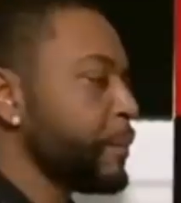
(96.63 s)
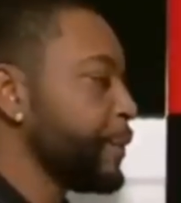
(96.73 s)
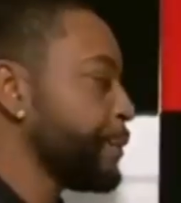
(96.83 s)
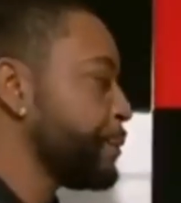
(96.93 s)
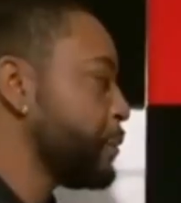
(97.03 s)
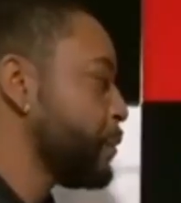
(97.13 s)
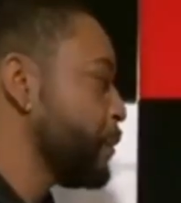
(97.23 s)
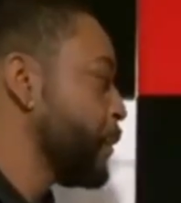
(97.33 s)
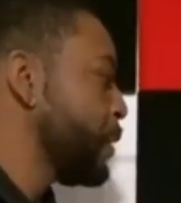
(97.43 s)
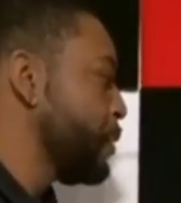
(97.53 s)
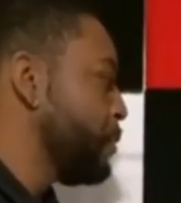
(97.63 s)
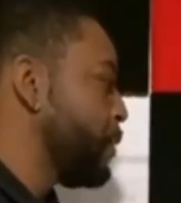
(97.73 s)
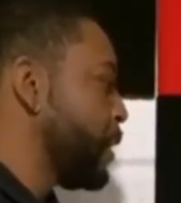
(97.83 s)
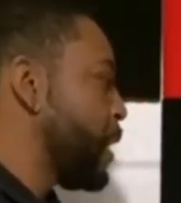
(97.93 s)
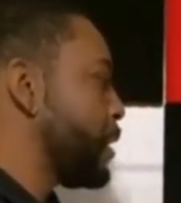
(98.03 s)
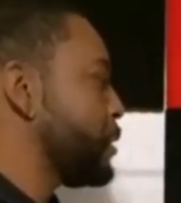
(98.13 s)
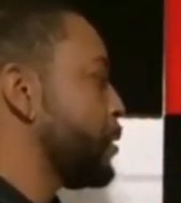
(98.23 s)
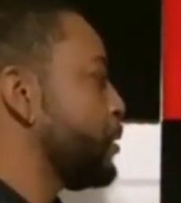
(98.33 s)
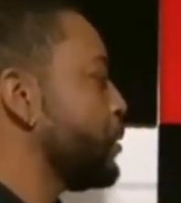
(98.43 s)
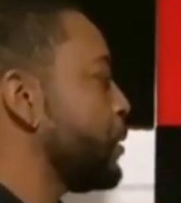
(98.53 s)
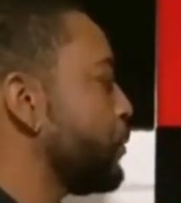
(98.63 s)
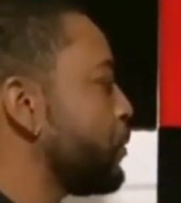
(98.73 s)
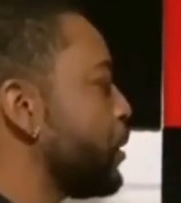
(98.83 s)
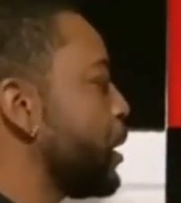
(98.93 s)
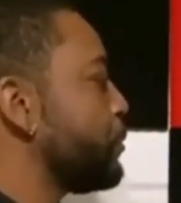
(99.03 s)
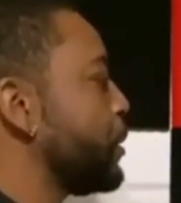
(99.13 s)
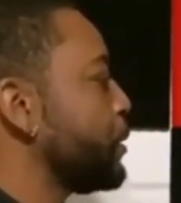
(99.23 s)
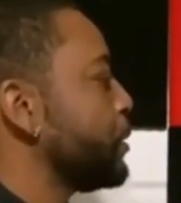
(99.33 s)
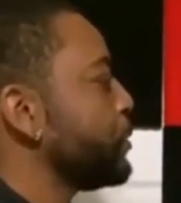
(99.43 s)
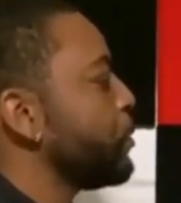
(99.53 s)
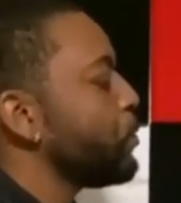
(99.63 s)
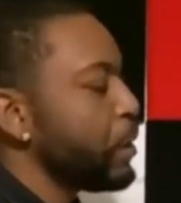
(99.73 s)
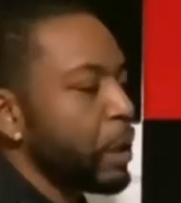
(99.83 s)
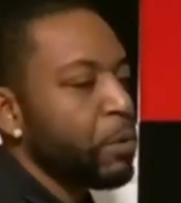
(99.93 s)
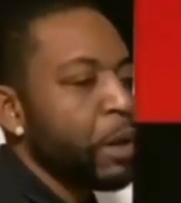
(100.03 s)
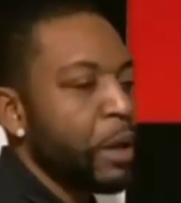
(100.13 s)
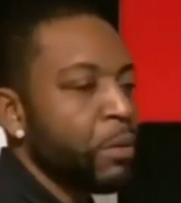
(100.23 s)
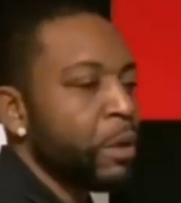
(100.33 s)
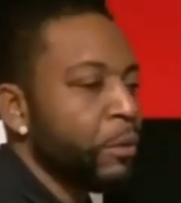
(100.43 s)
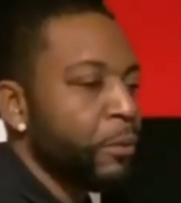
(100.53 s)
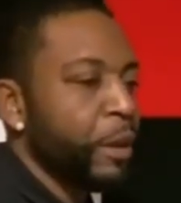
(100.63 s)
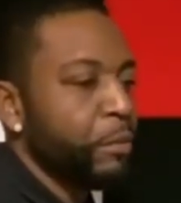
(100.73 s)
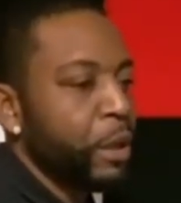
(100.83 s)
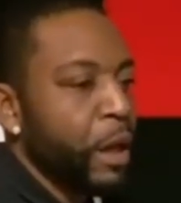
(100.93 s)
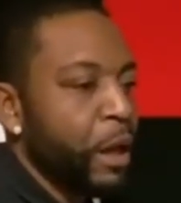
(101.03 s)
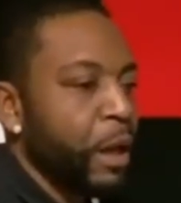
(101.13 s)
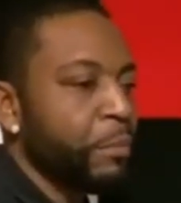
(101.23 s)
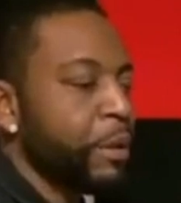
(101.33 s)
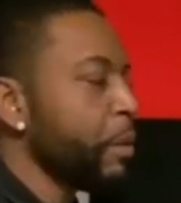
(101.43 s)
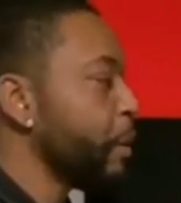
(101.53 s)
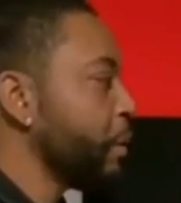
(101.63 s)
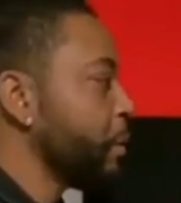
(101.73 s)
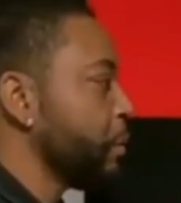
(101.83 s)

over three hours at the police station. I don't know say I like last night, but me just, you know,